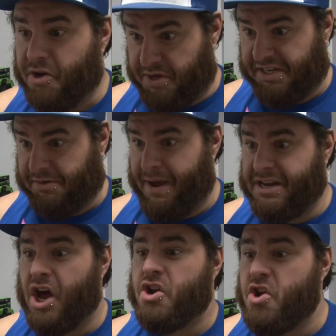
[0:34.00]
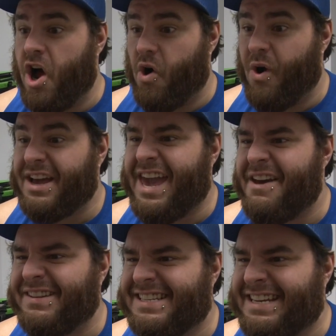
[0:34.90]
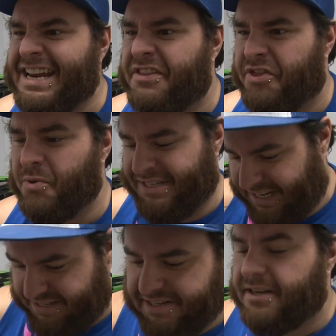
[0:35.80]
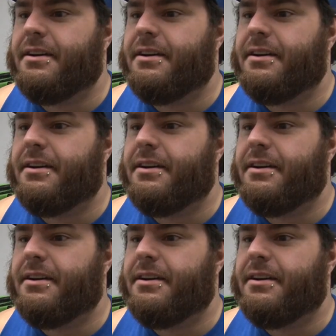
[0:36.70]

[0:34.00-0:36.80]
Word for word: You think it's a panda? No. Kevin Steen enthusiast